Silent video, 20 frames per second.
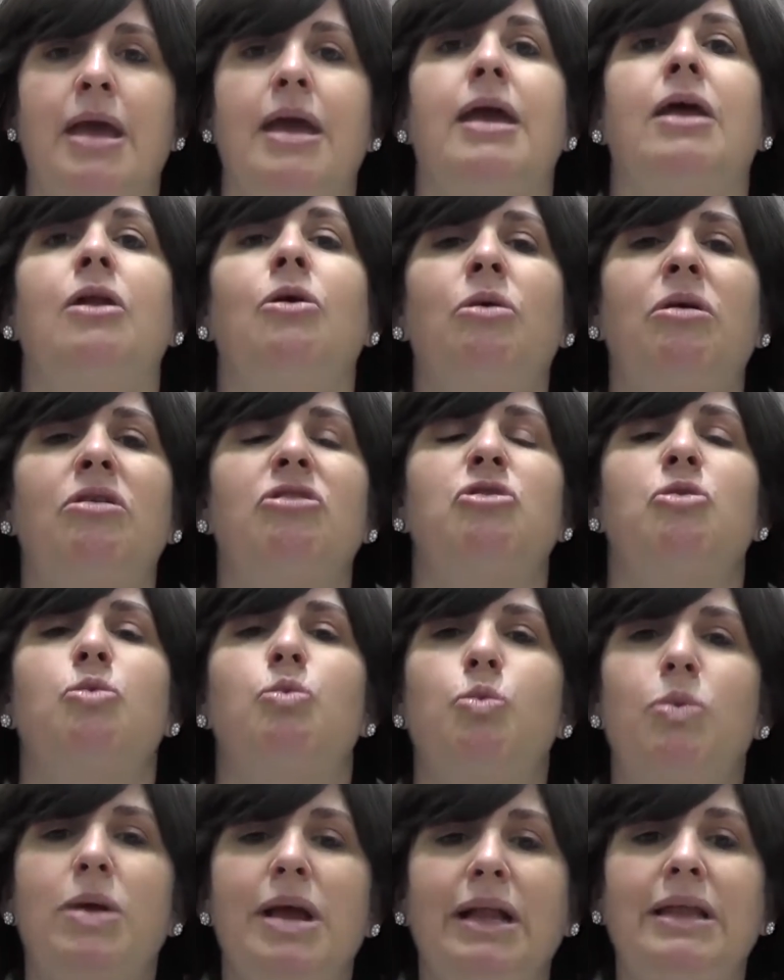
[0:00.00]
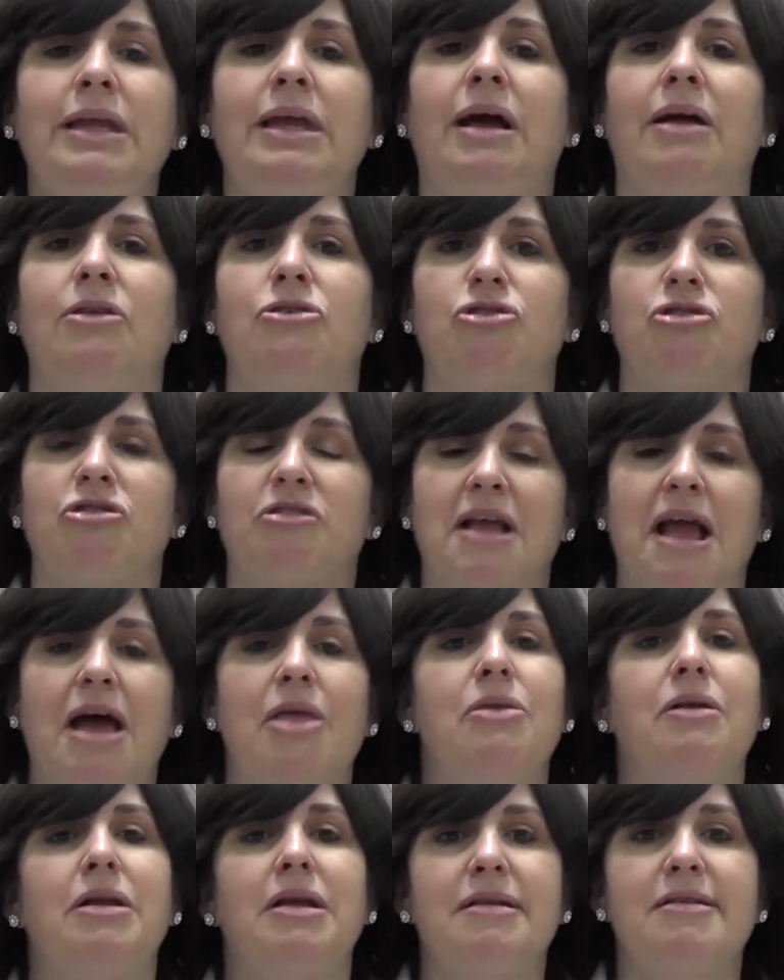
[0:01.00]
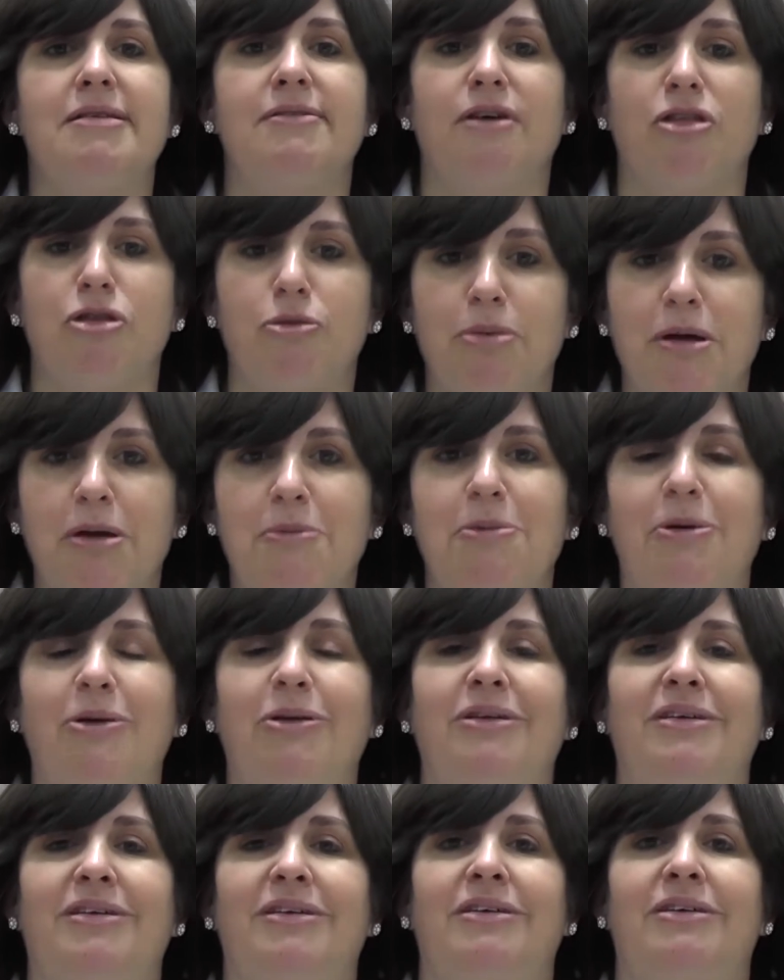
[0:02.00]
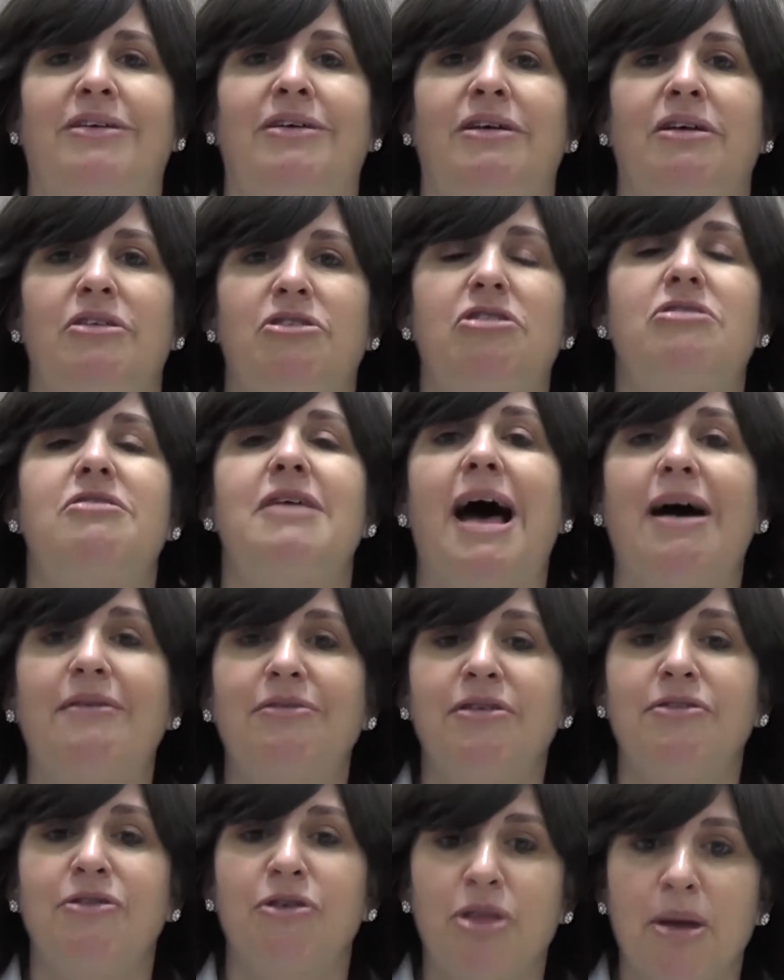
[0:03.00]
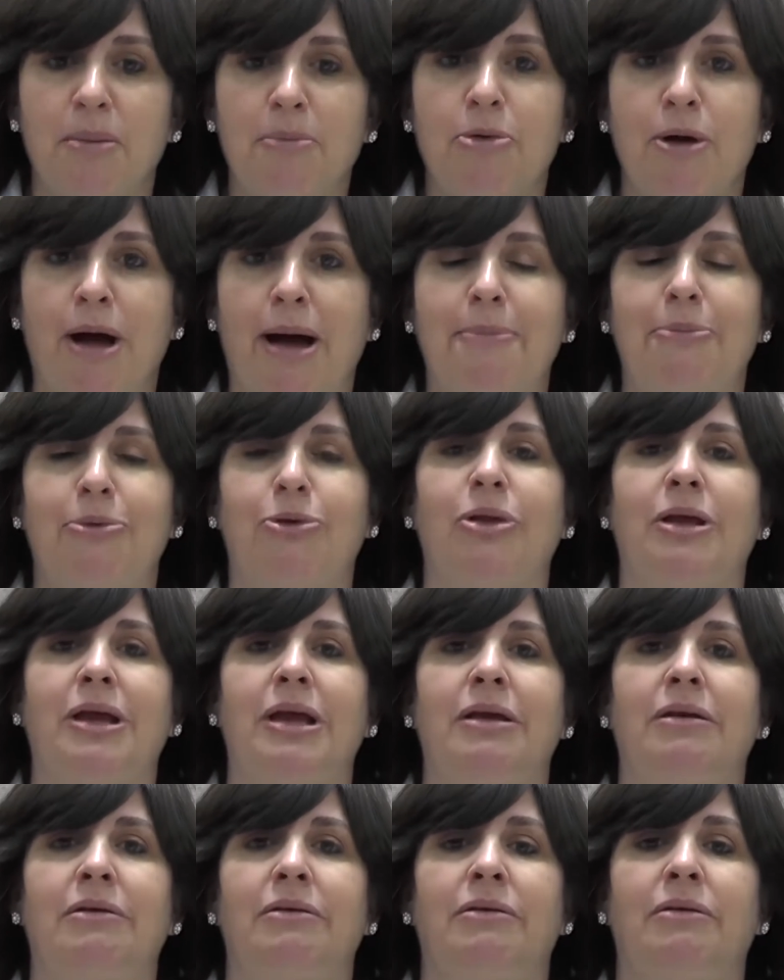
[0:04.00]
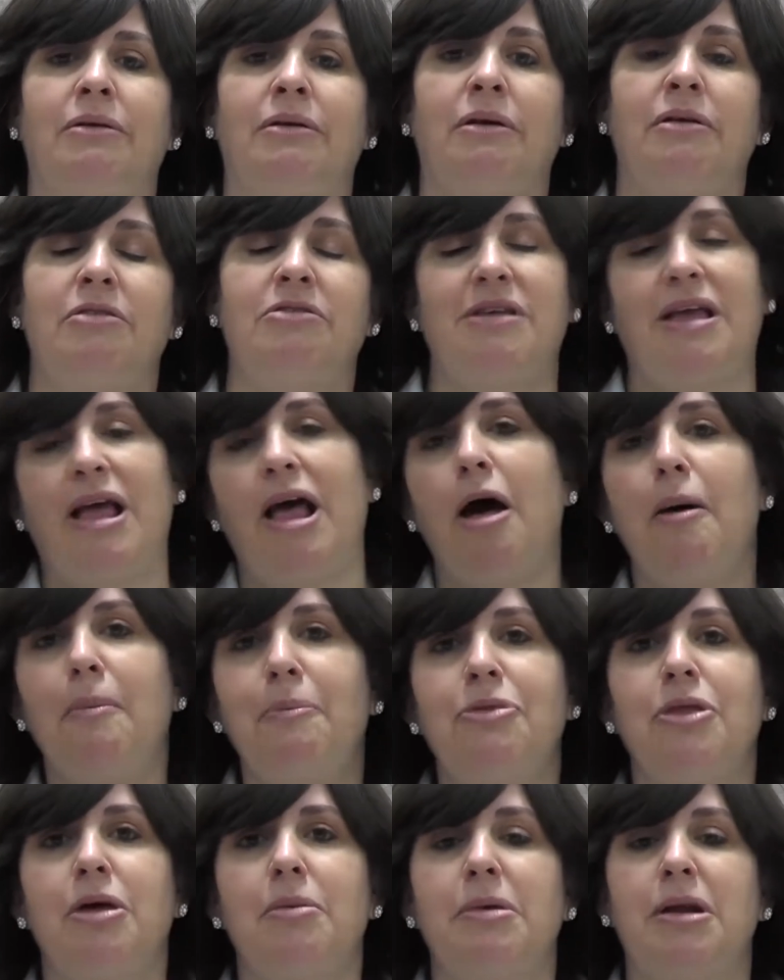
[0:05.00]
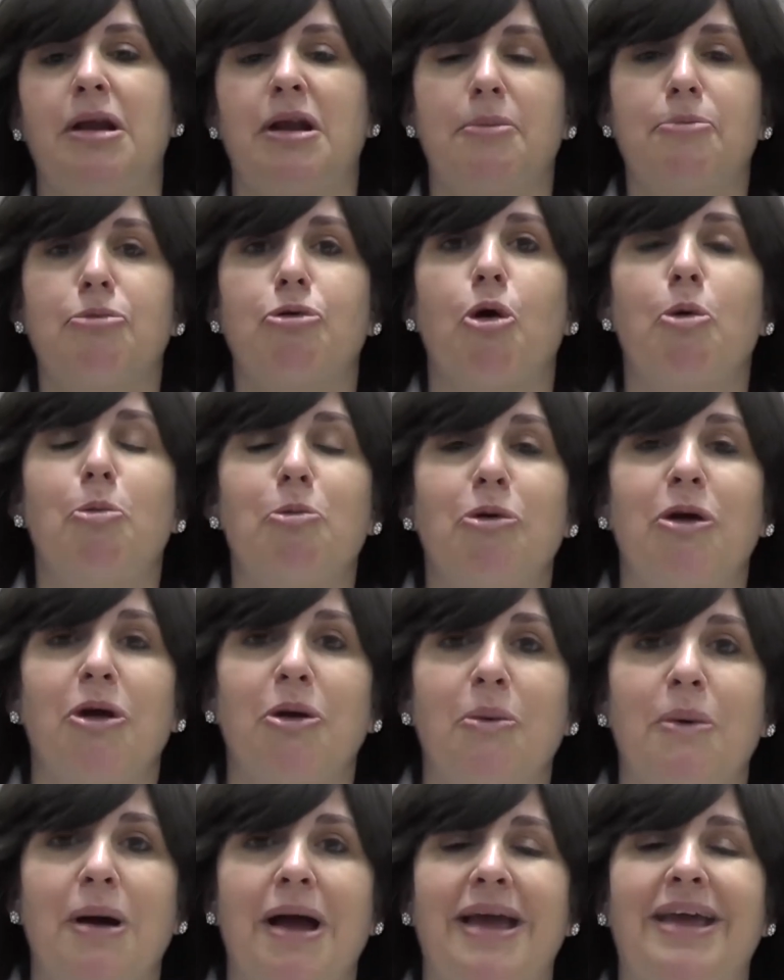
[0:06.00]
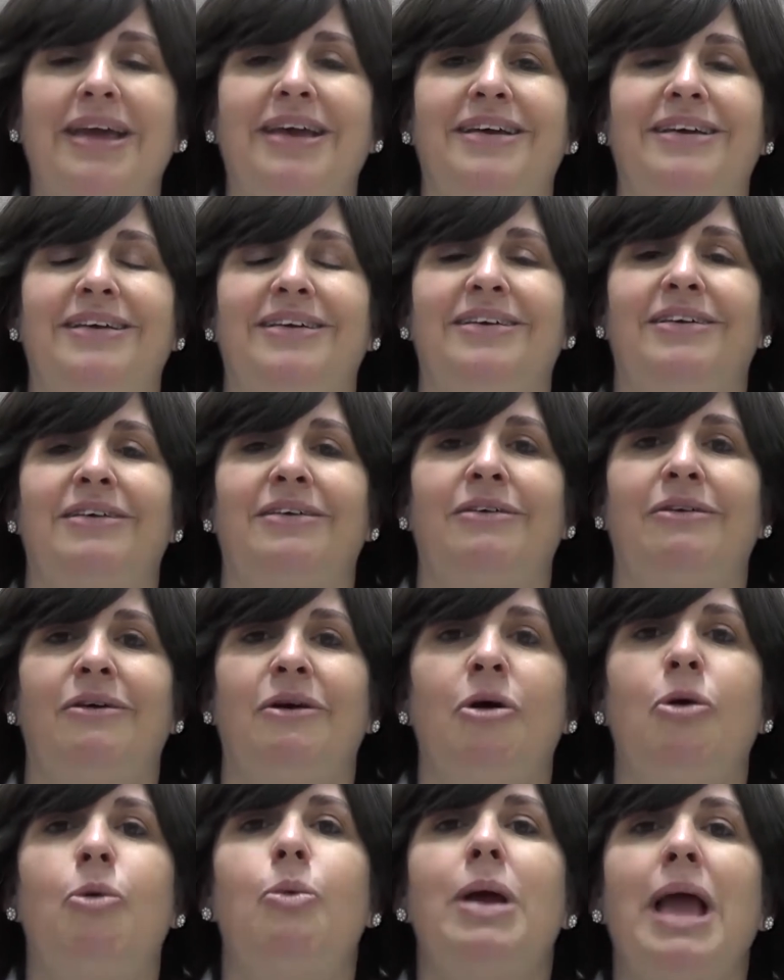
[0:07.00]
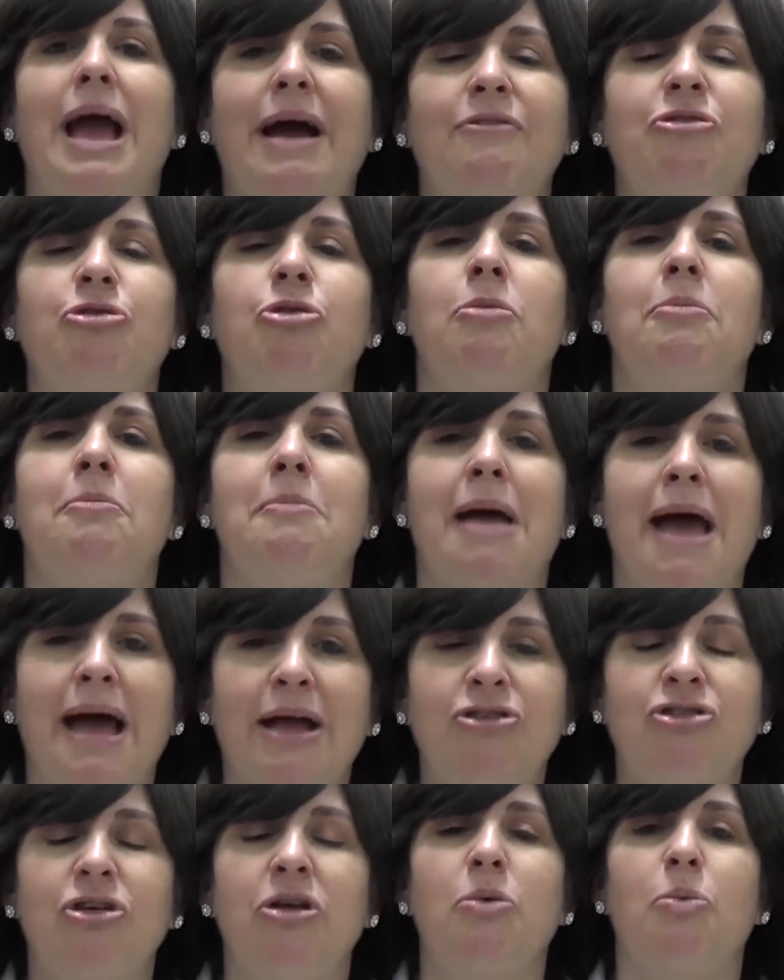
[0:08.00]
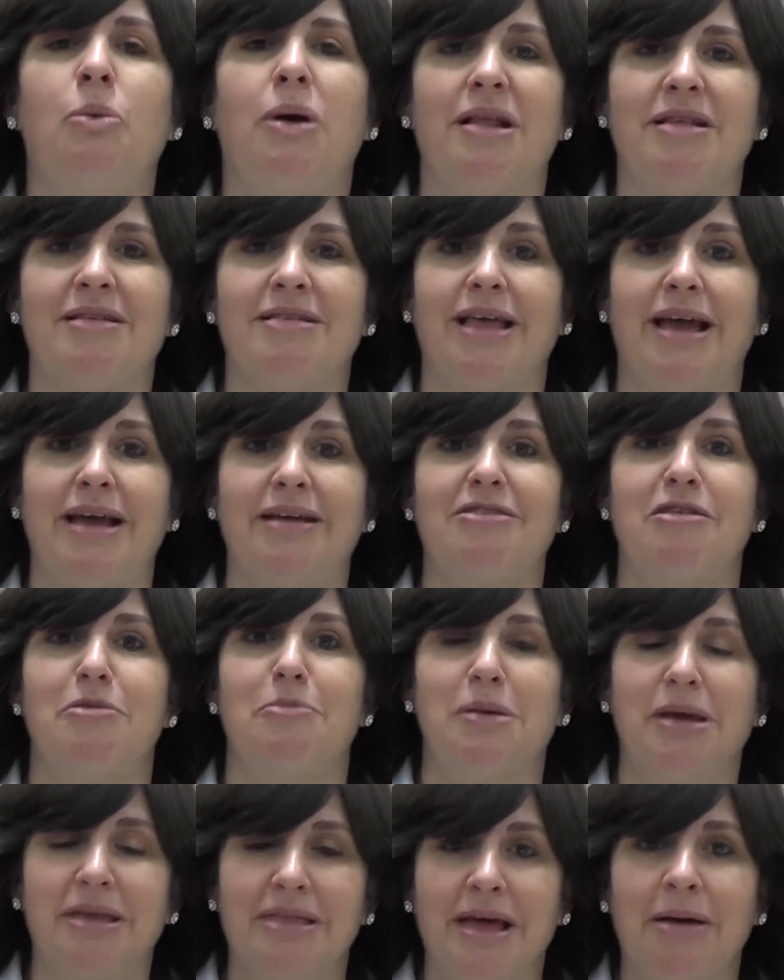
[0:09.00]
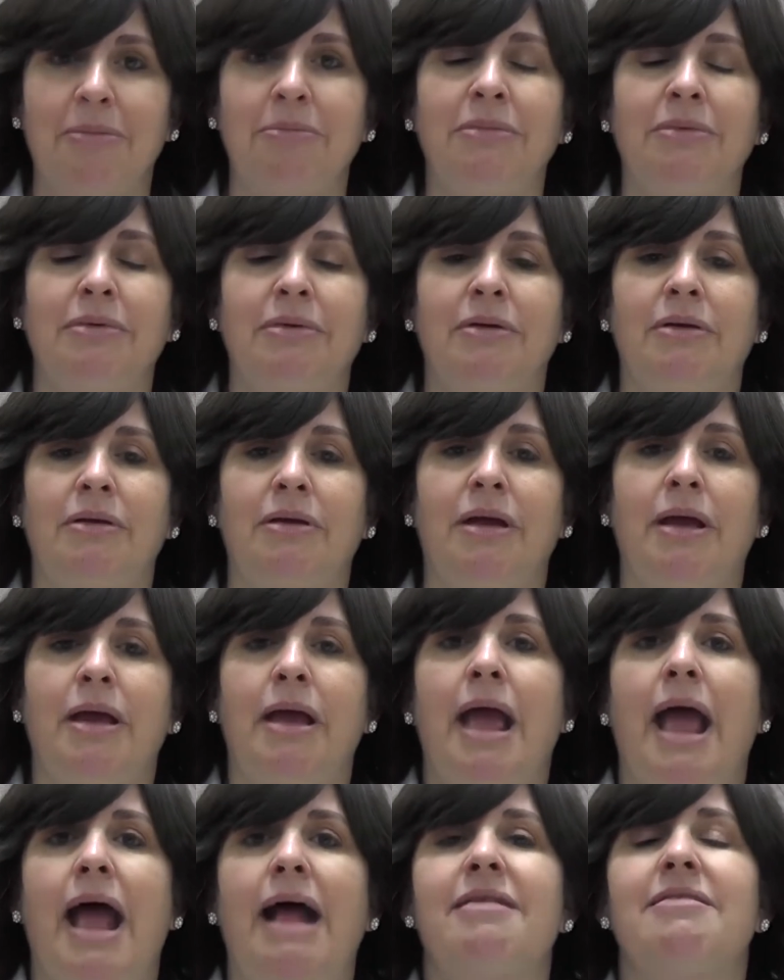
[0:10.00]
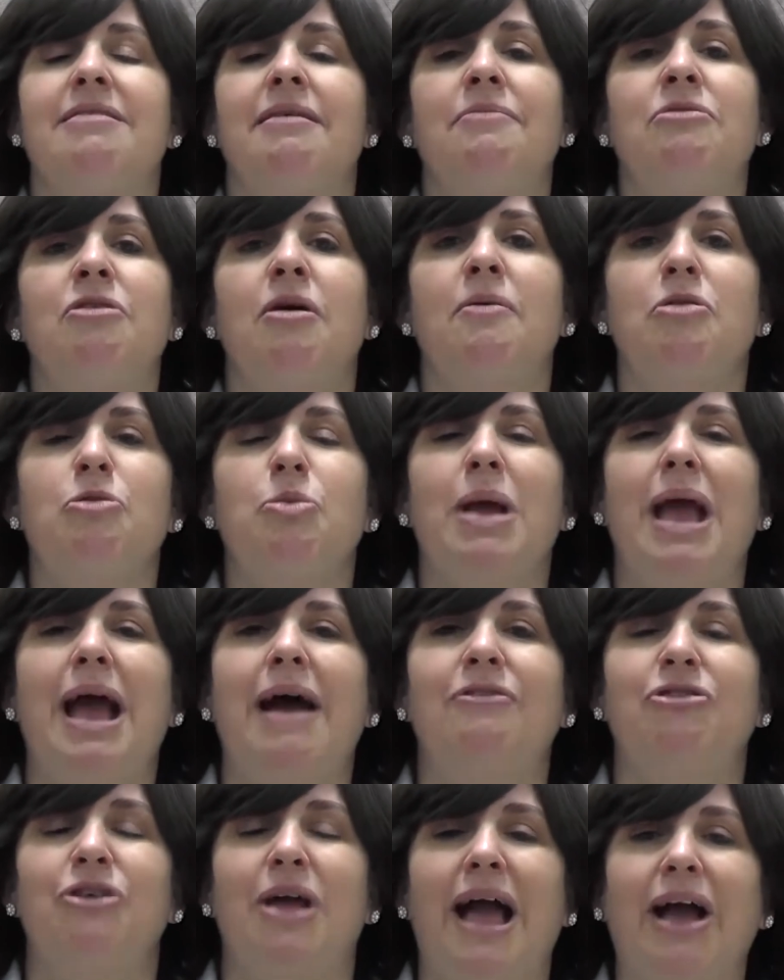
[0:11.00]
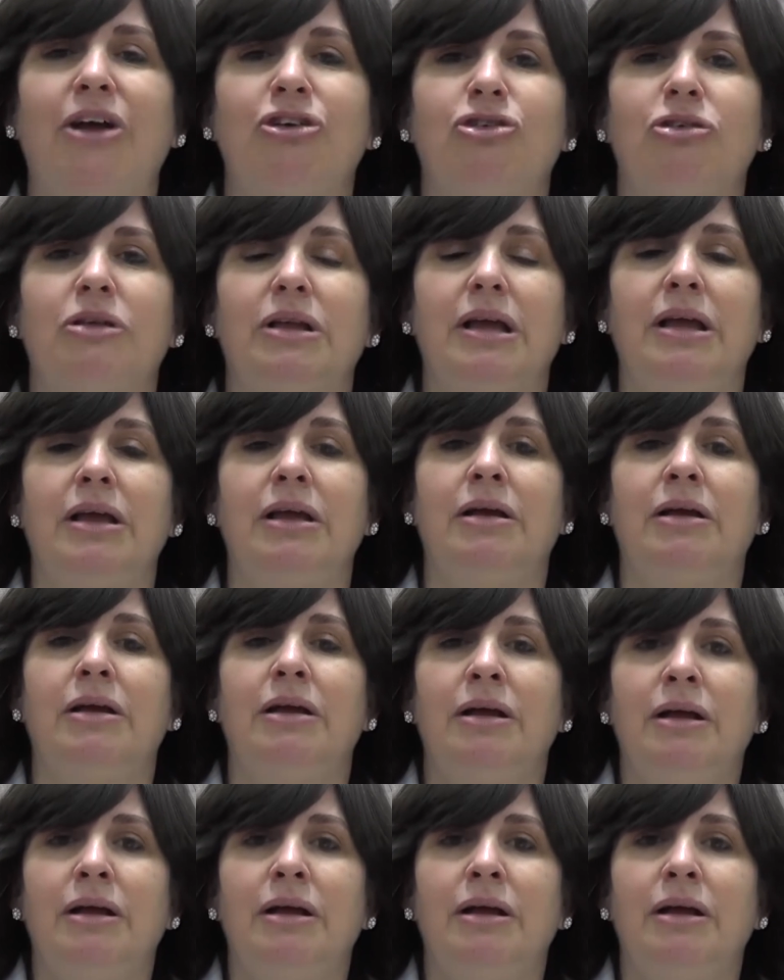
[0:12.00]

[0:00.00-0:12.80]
In order to really understand the needs of other people, to daven for them properly, to help them in an appropriate way, we have to imagine what it's like to be them. And sometimes we have to actually